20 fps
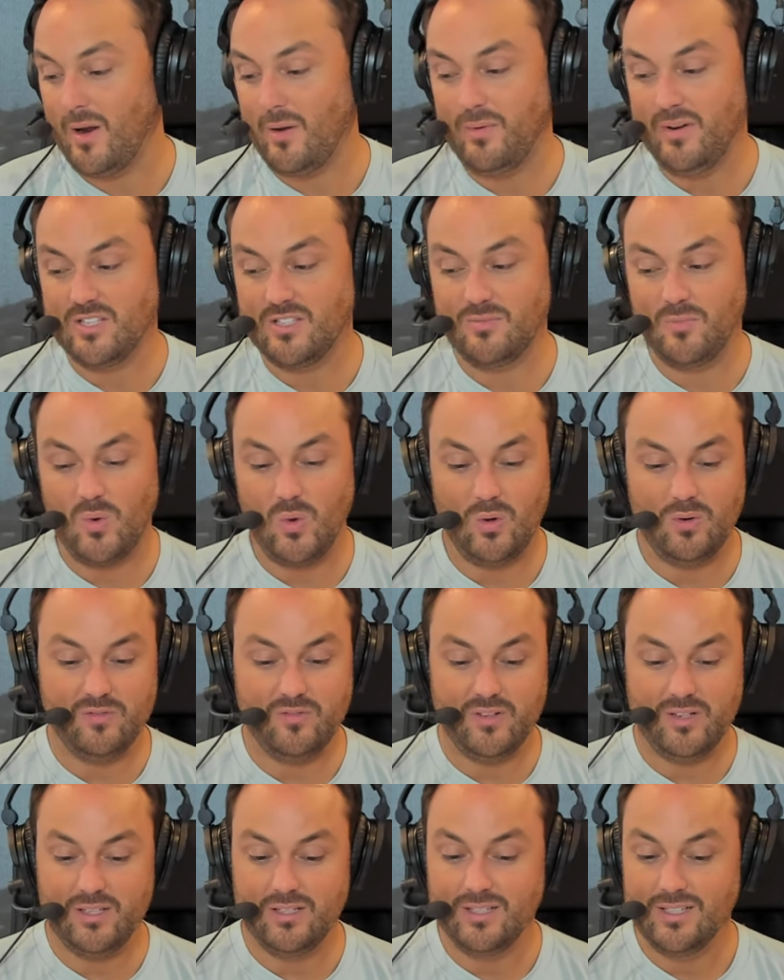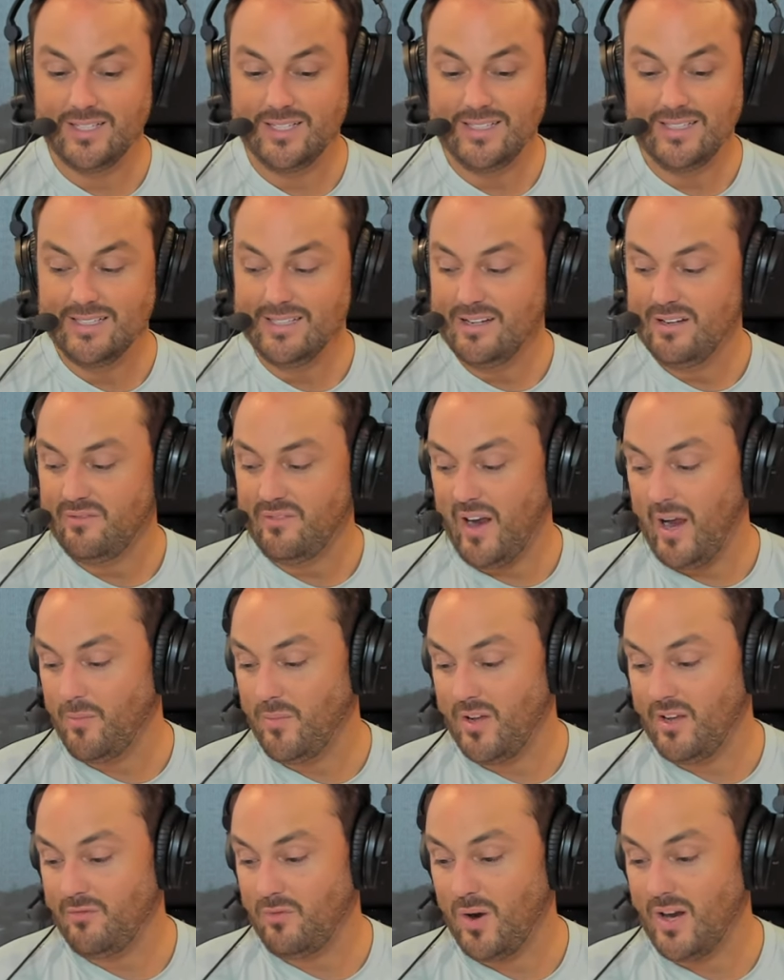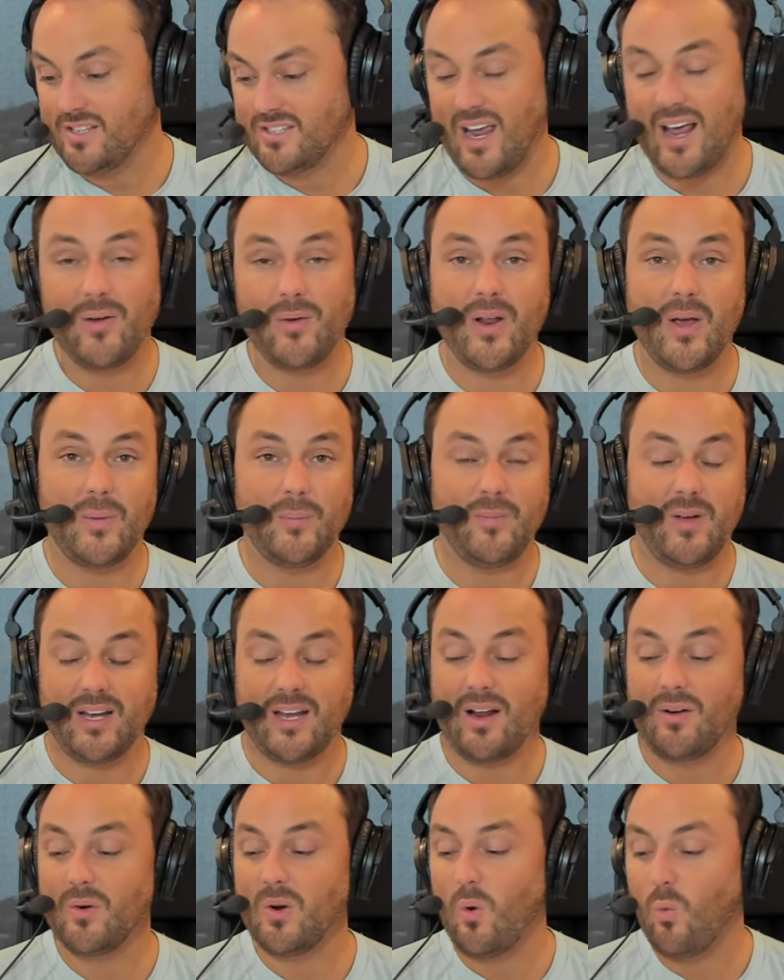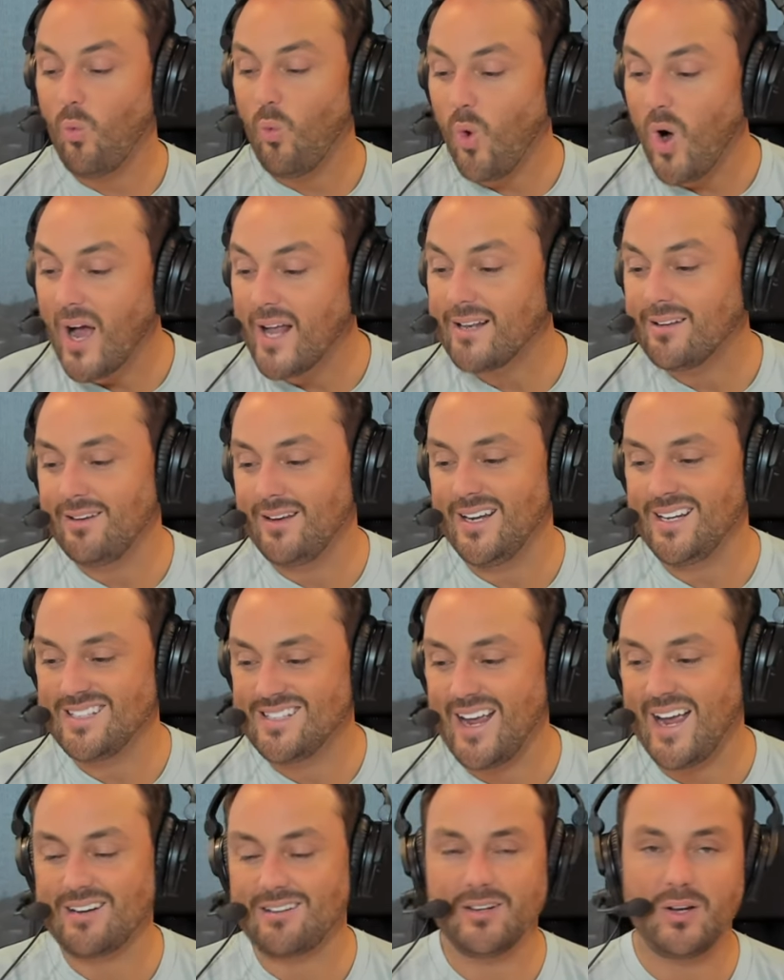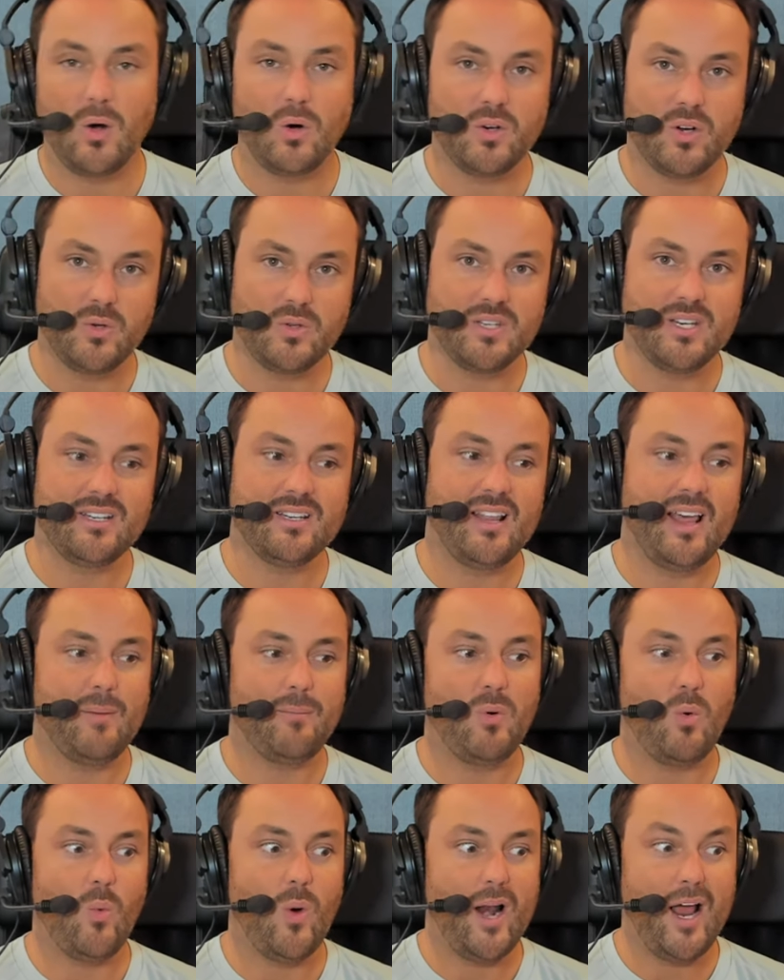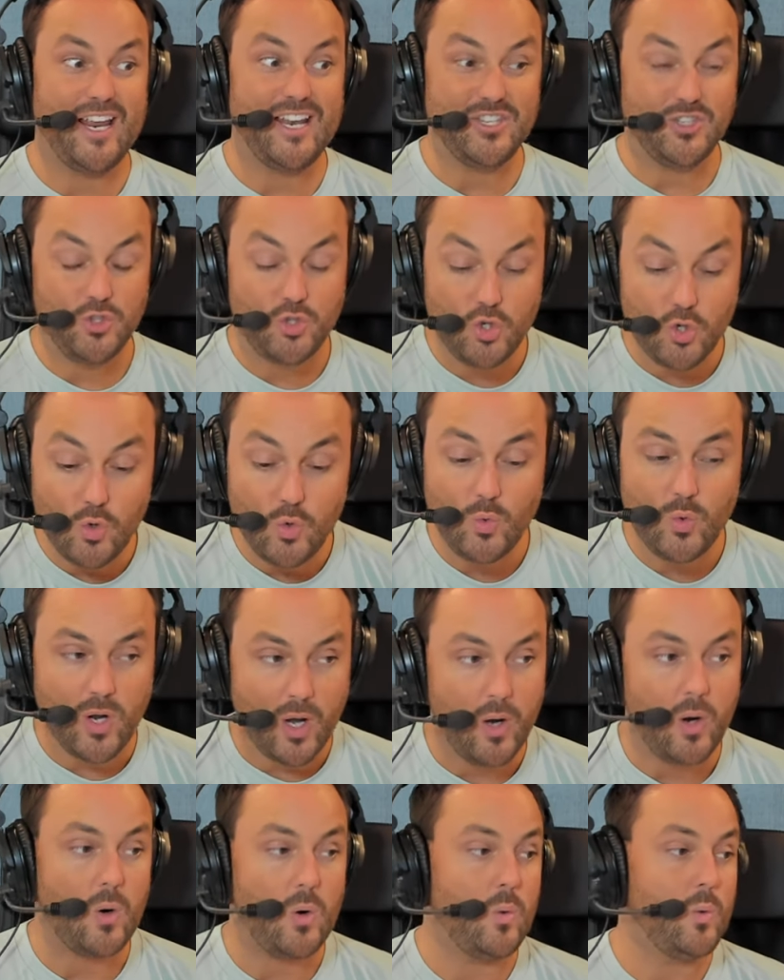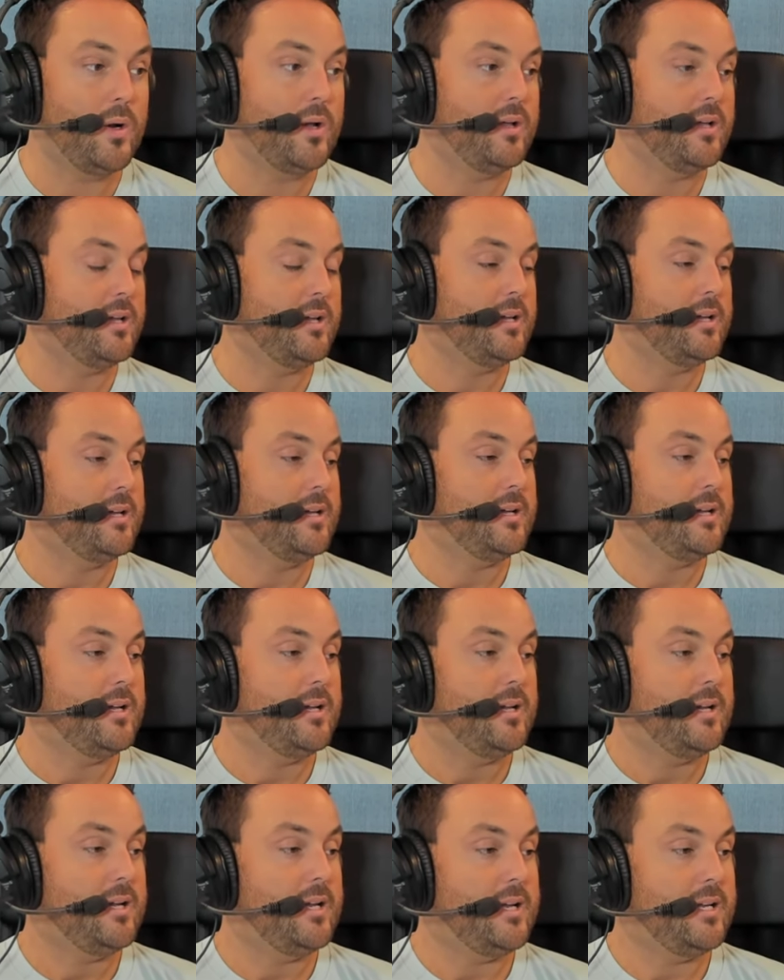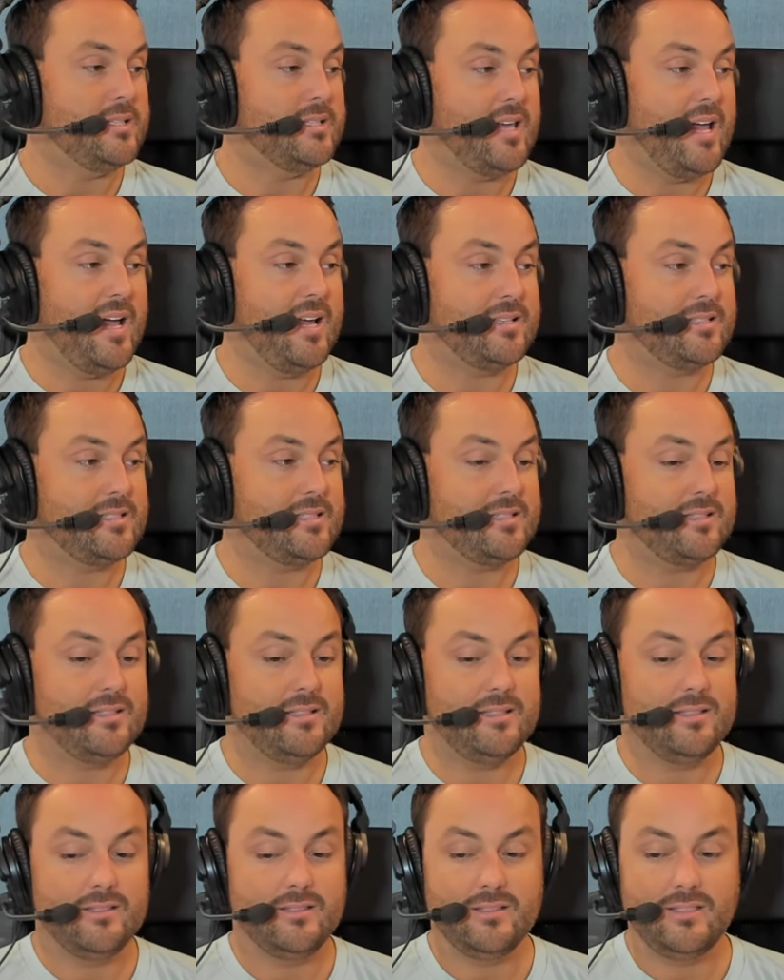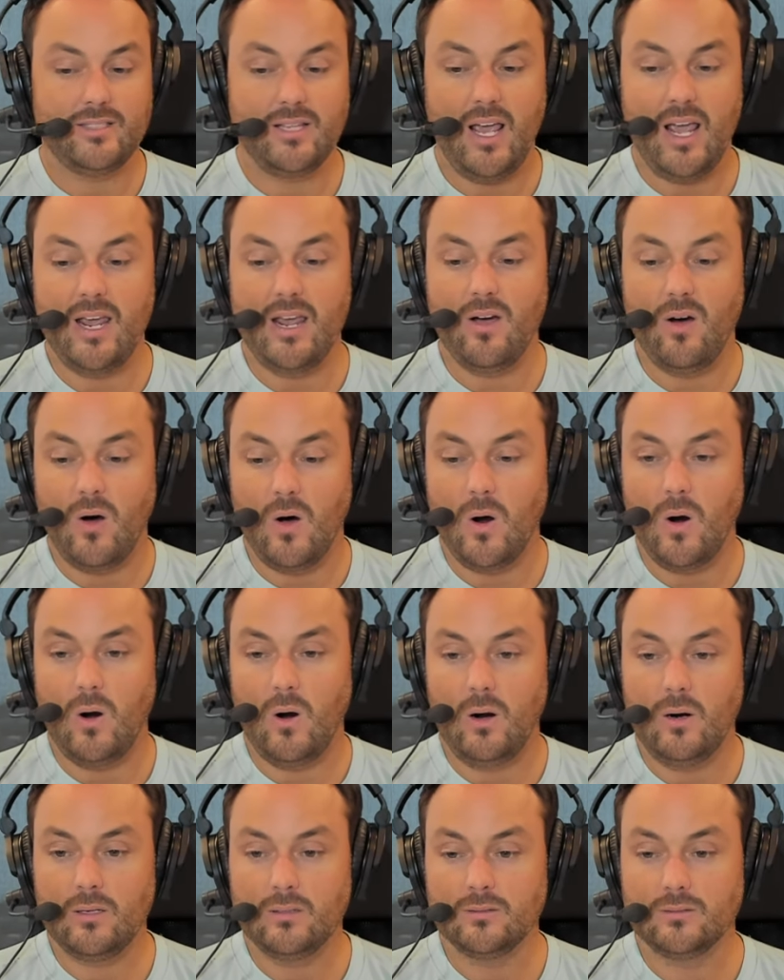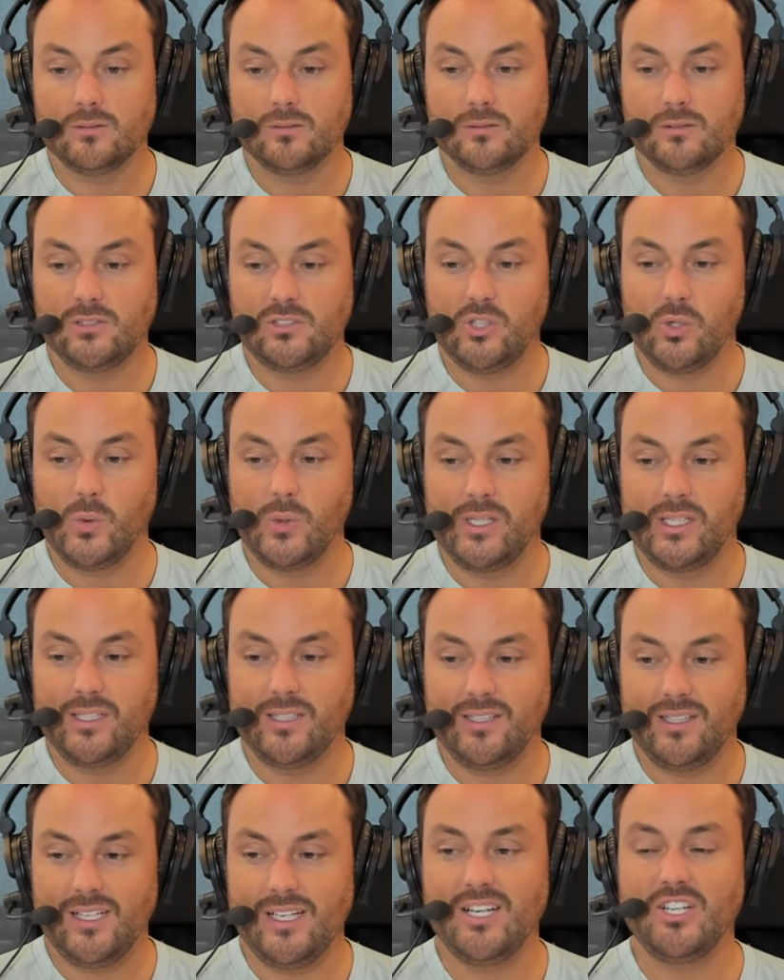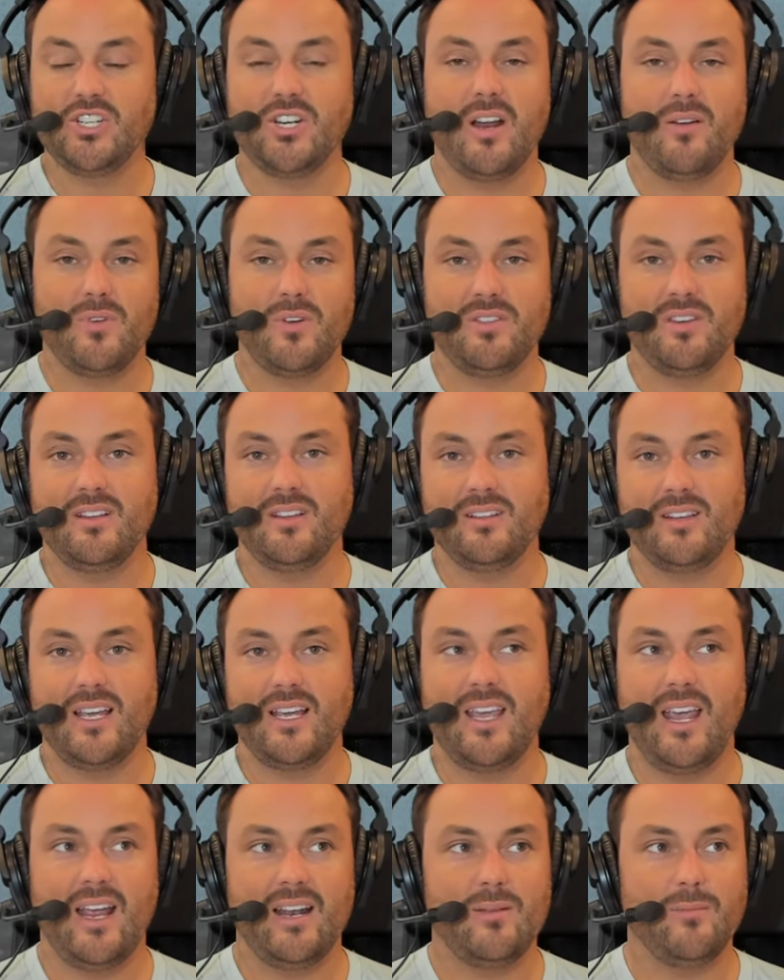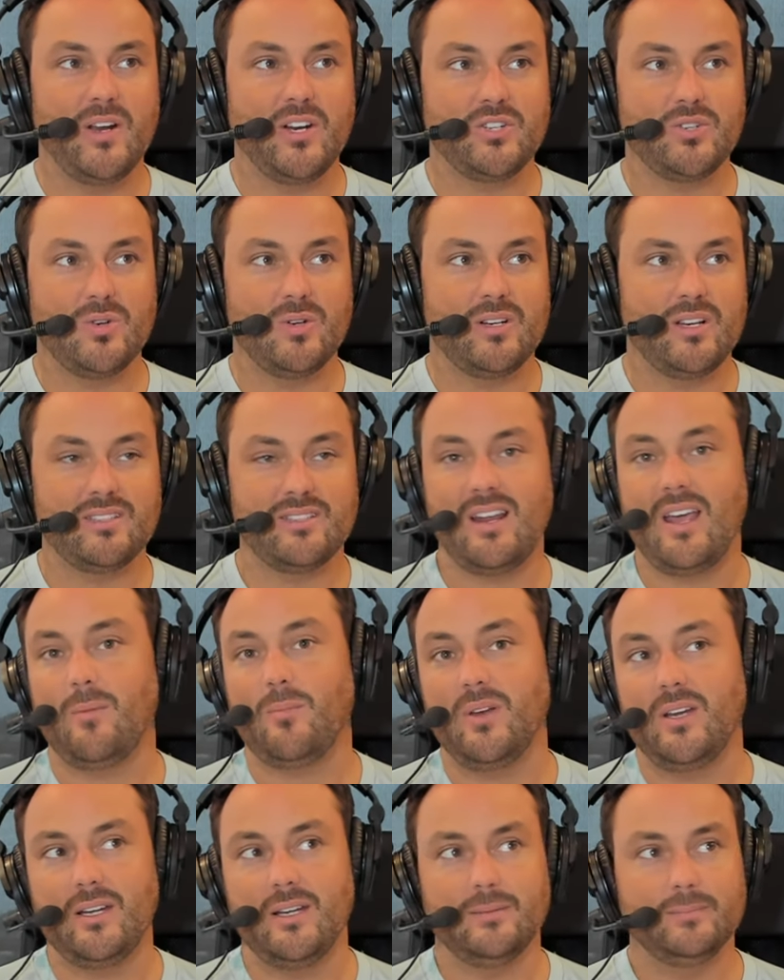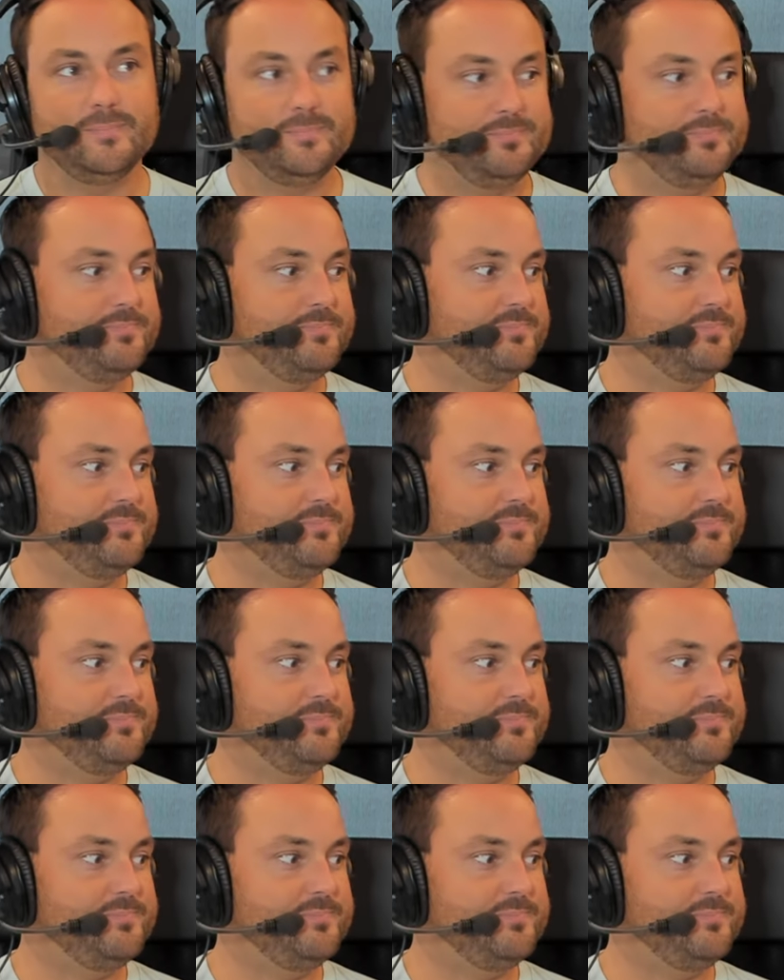Maybe it's more of a family, friends. I don't know. Like, I don't know what exactly all goes into that. But what I do know is that they are doing each and everything that they can to make sure it doesn't happen again.